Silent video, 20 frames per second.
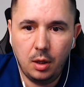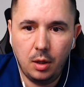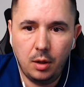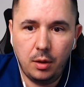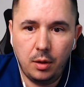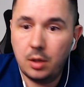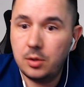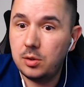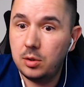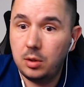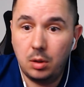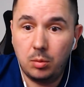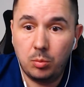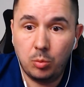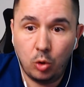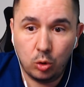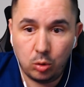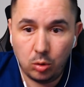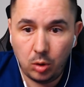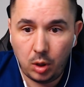That's their
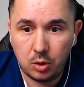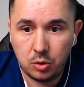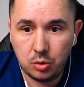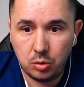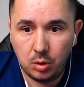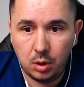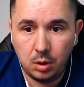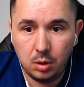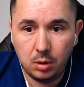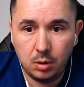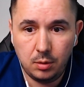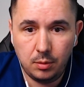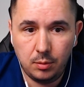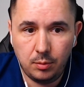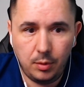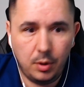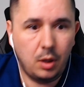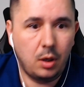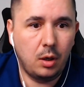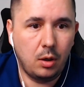motto, actually.
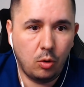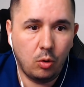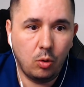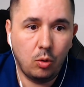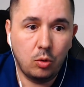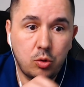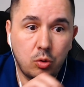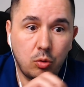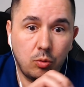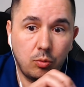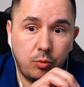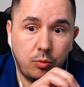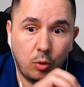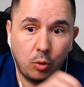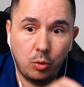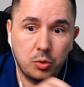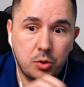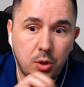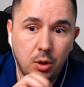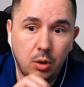They are also
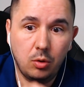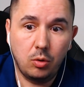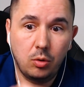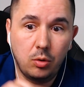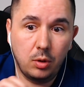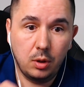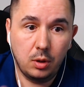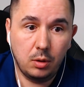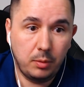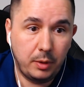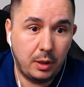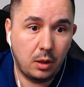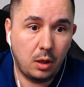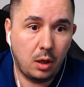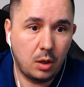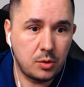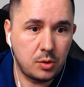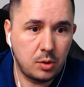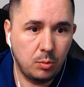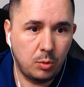focusing on their
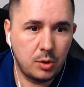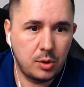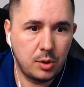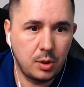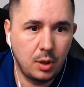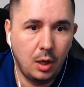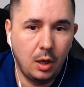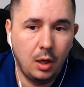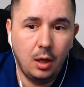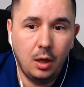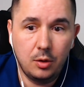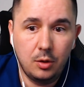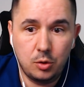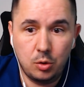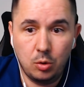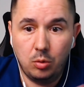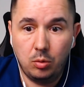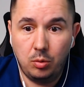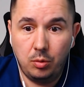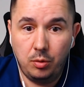customers.
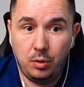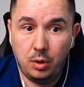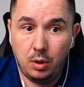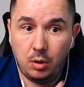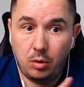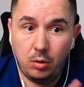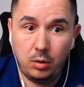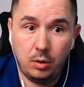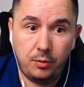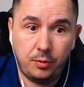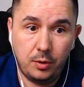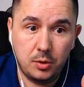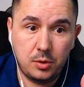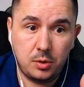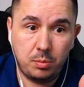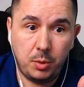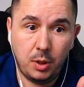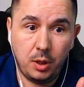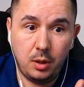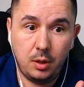So they're on the
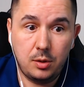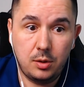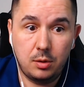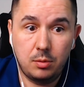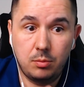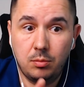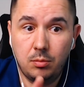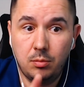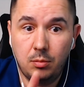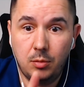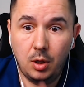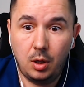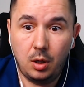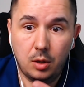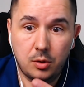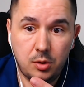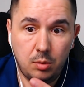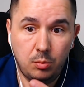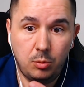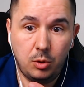first place. The
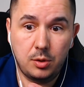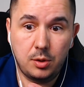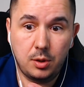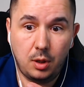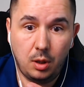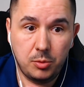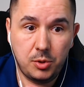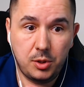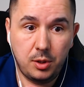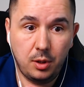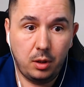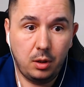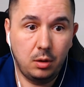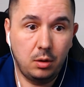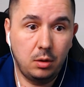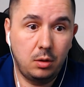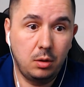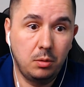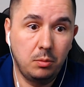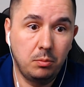customers come
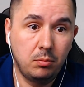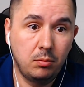second.